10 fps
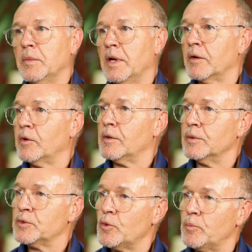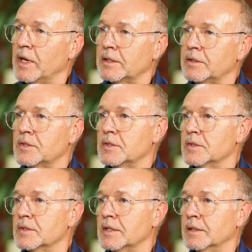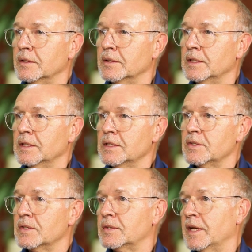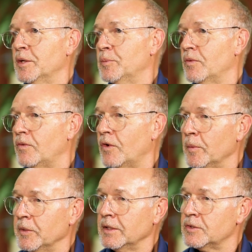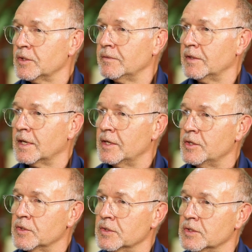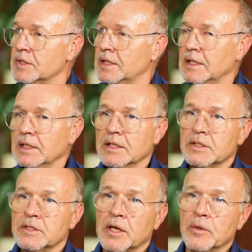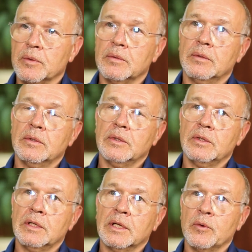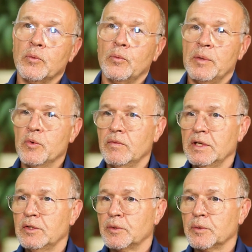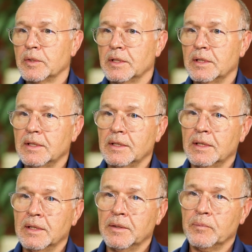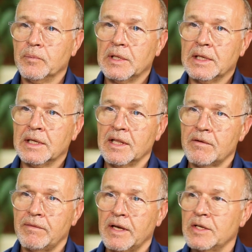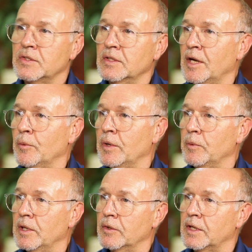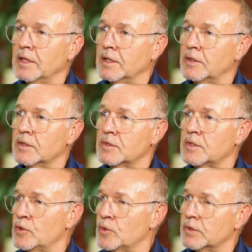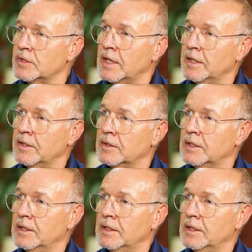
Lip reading: agricultural practices and sustainable farming certifications. So we move into another phase now where we're looking at the social side